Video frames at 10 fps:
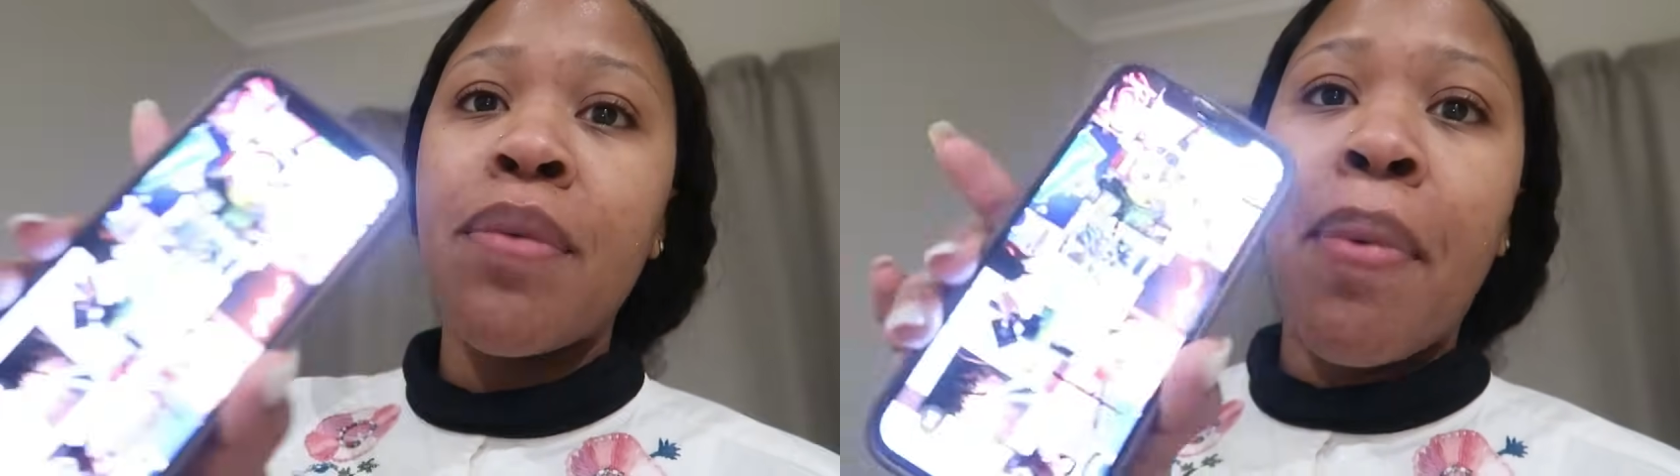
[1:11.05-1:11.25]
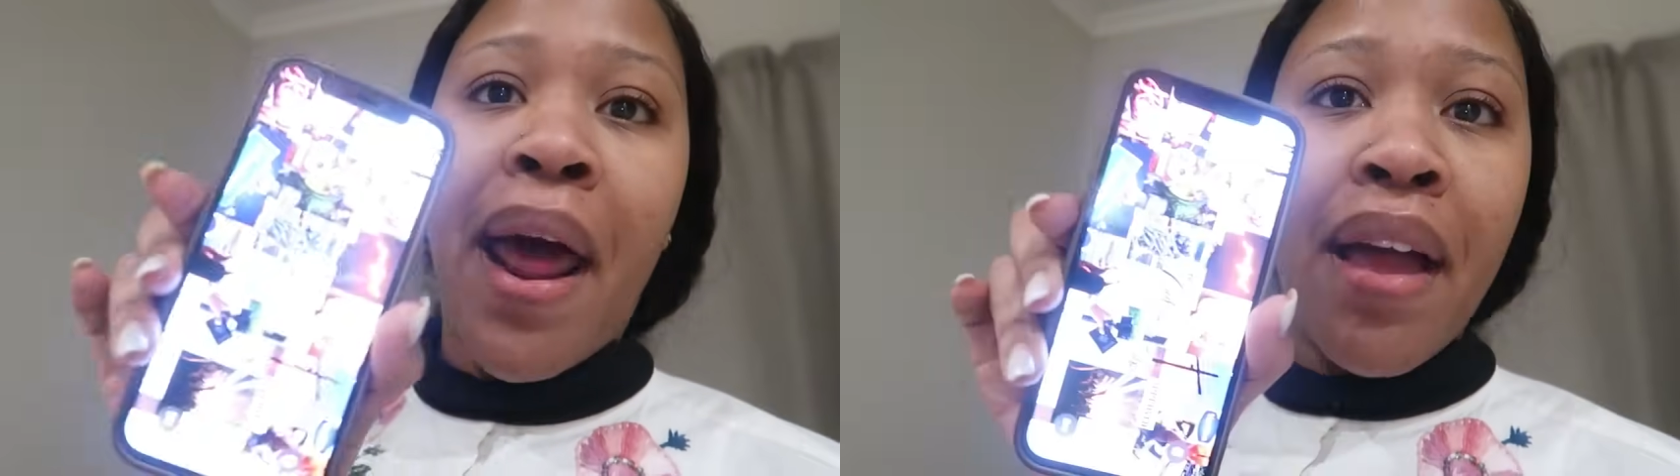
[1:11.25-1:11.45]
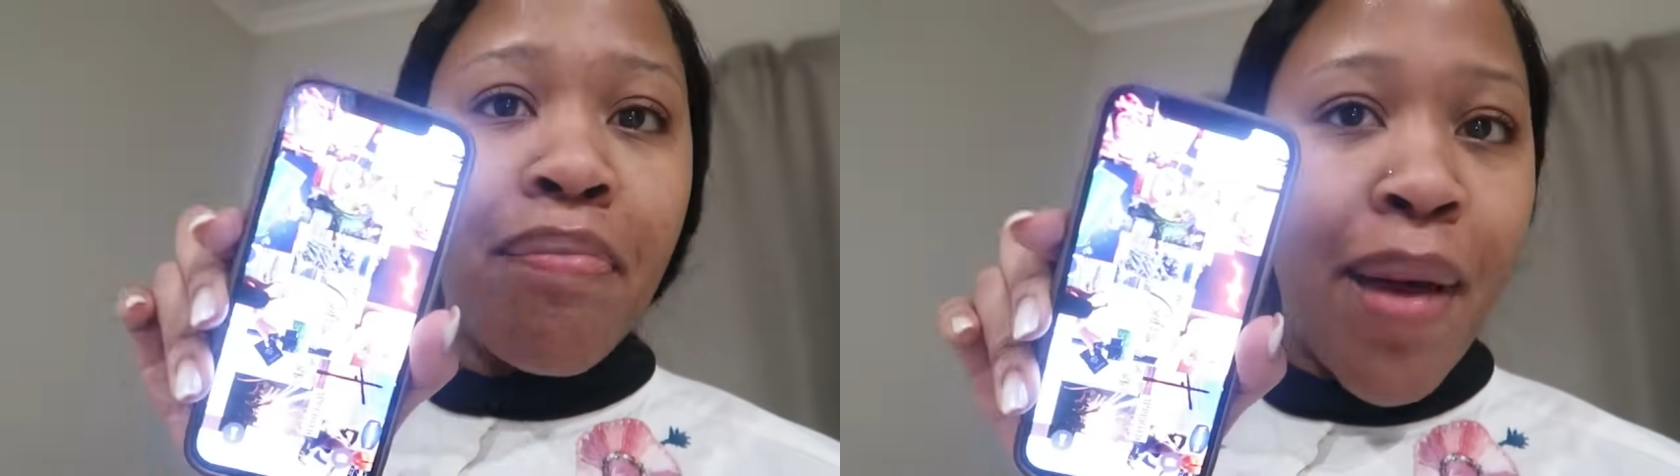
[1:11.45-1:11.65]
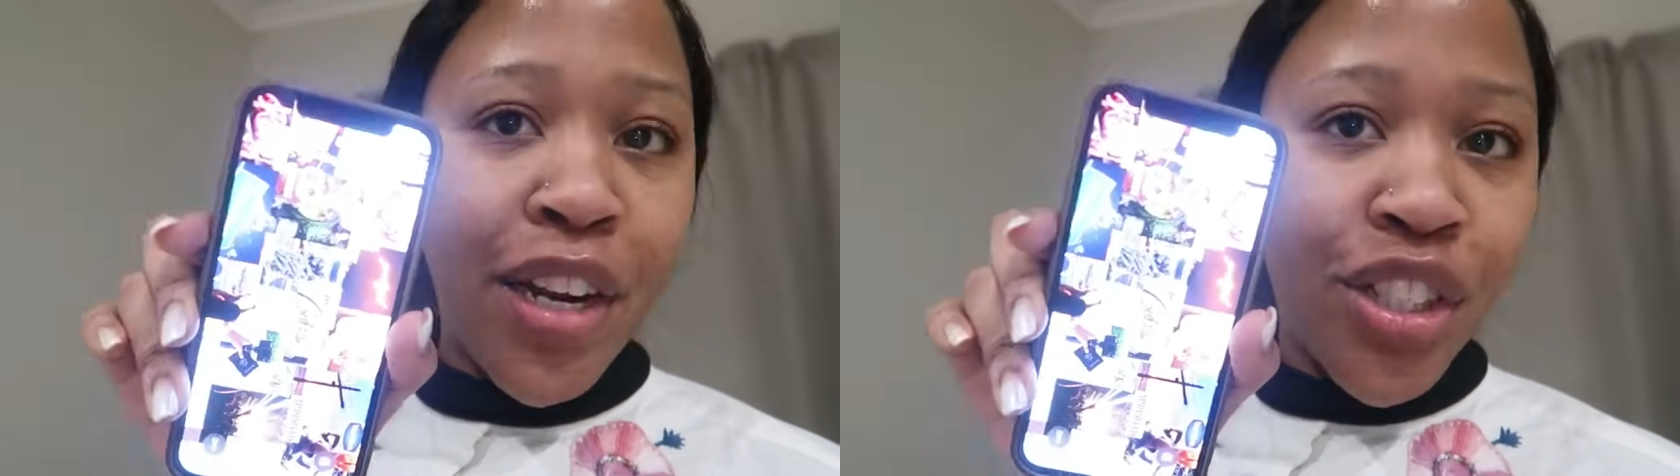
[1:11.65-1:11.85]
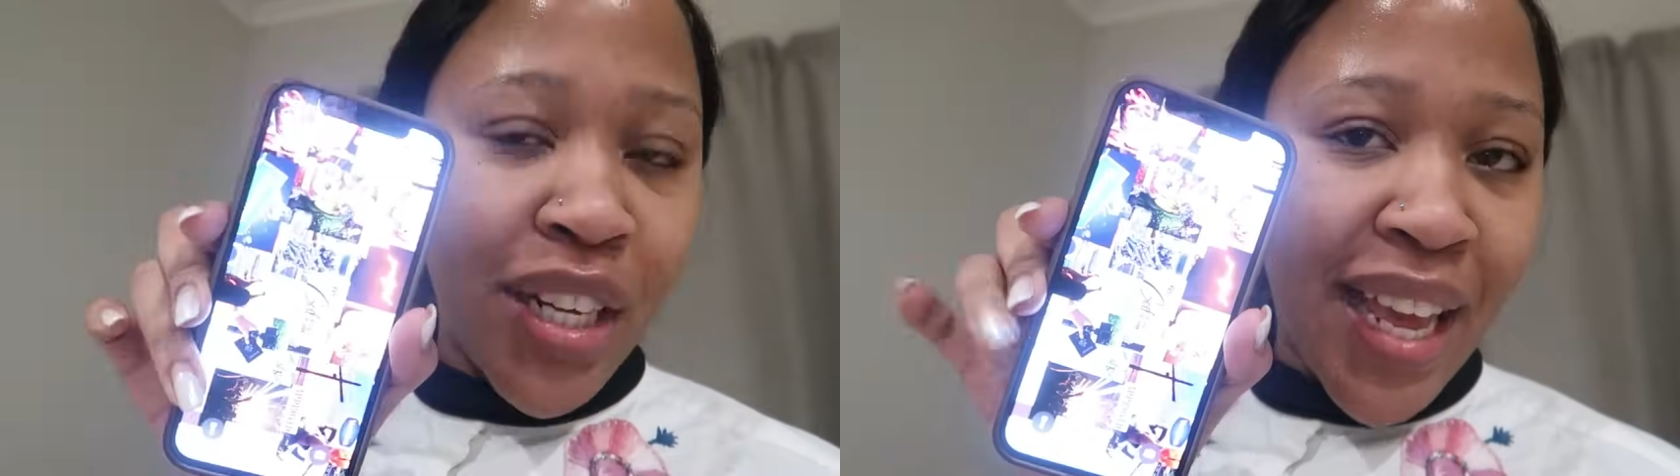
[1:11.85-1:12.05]
but I
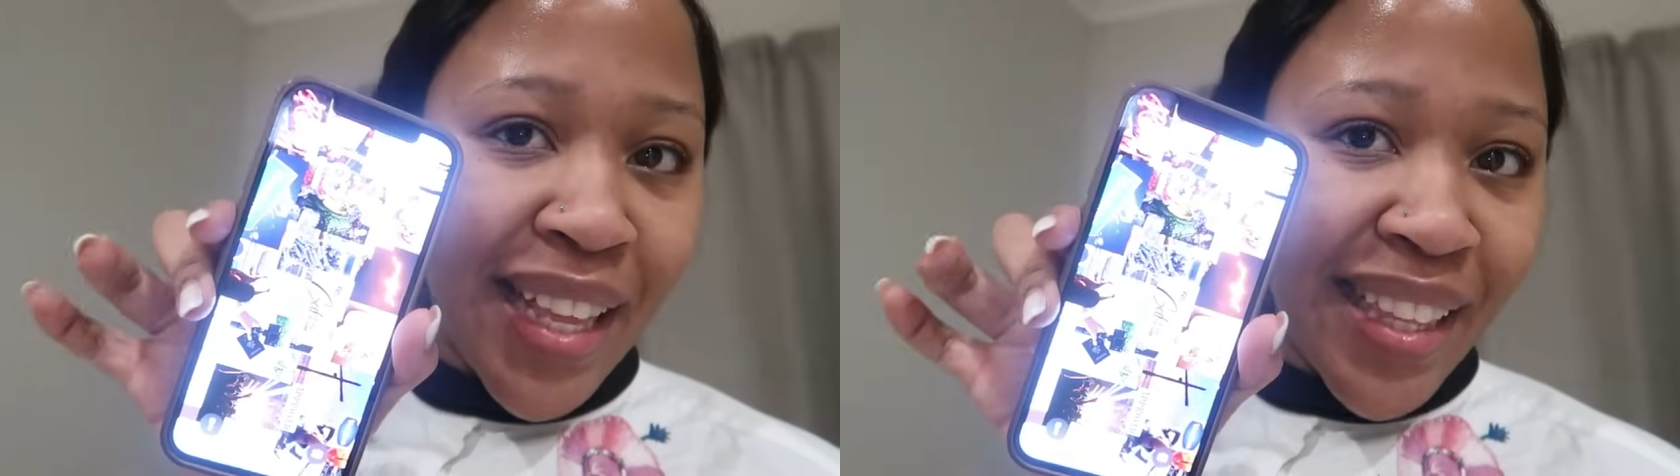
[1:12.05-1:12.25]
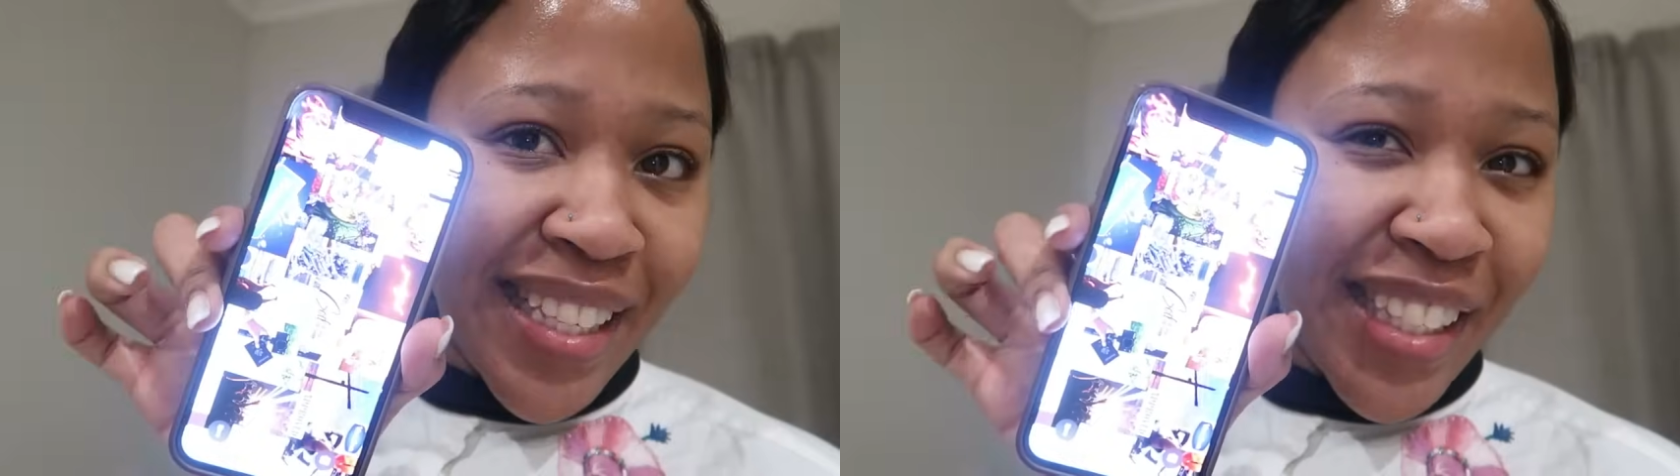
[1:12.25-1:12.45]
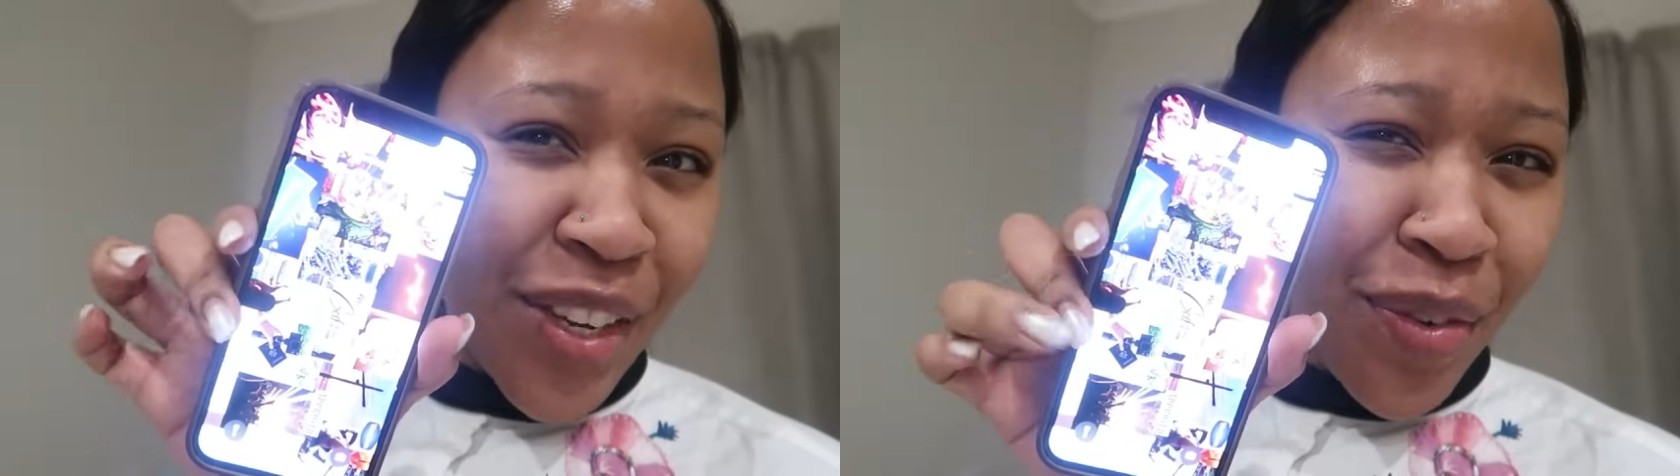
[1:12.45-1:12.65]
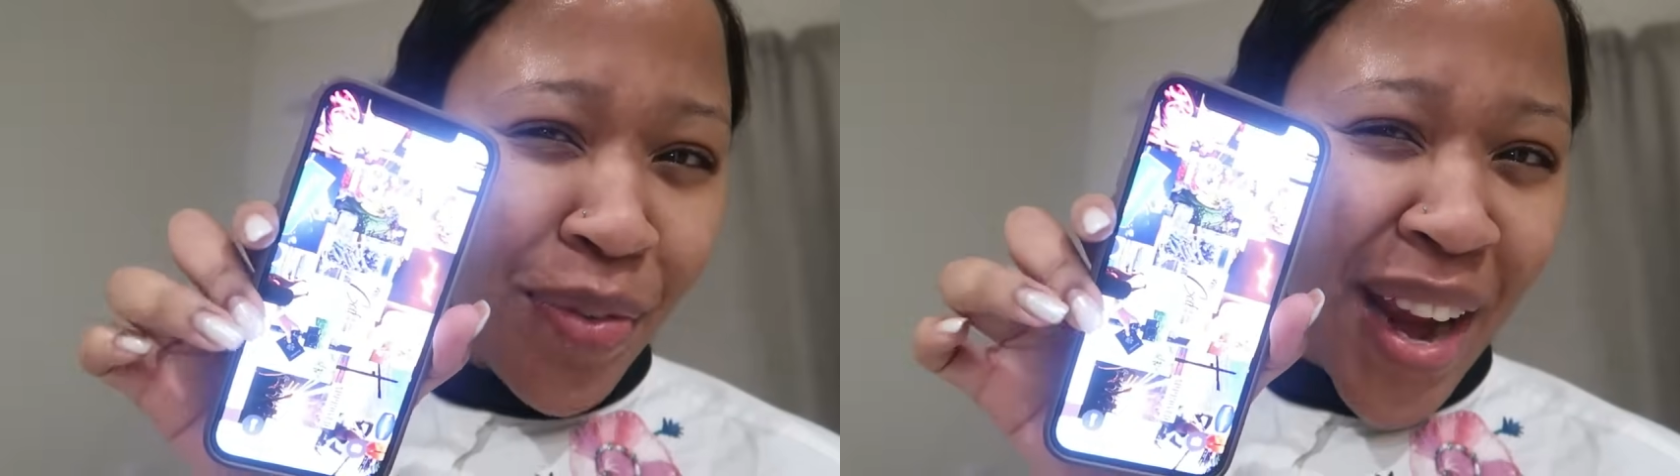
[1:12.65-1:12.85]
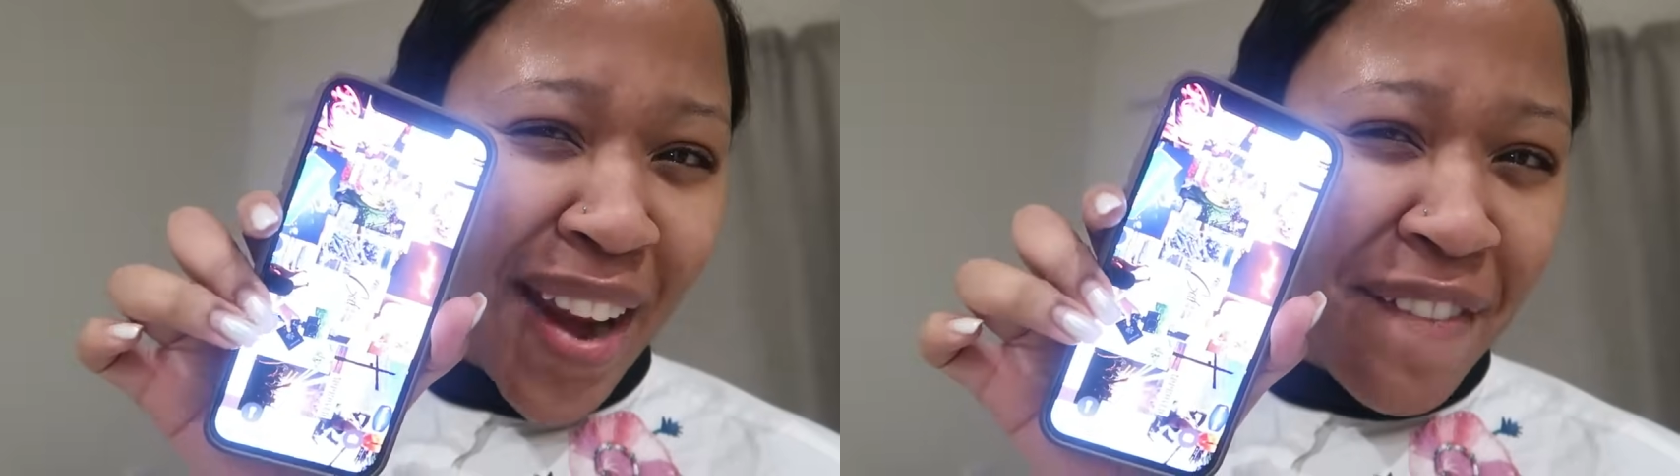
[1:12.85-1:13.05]
managed to get the
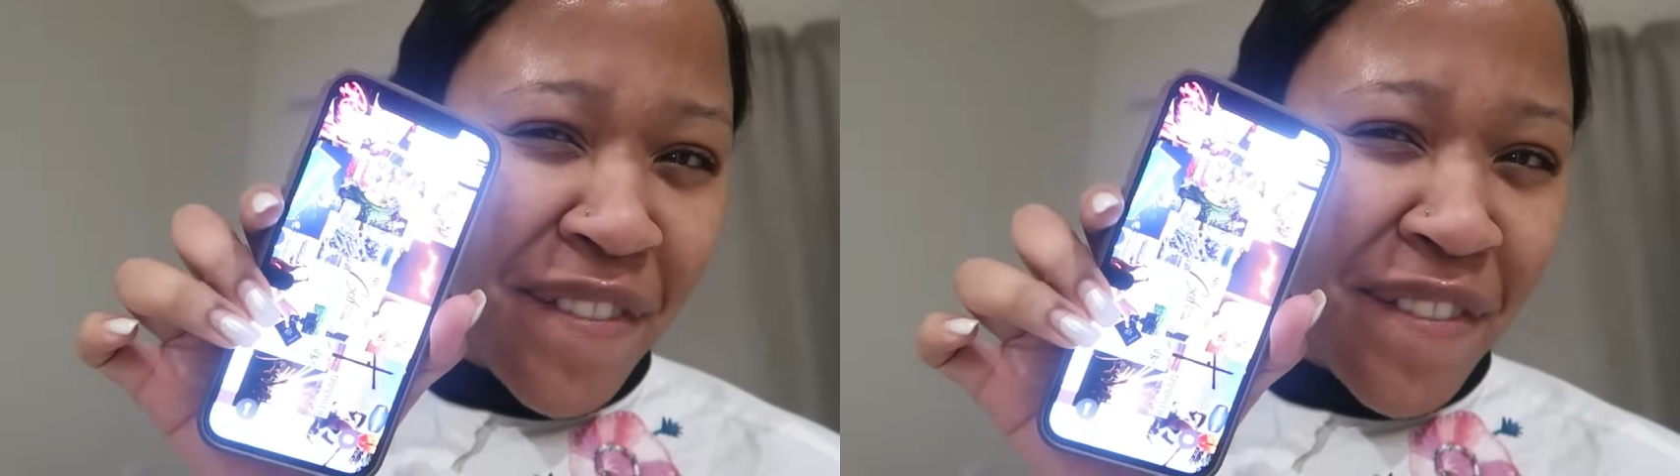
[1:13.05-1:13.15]
screen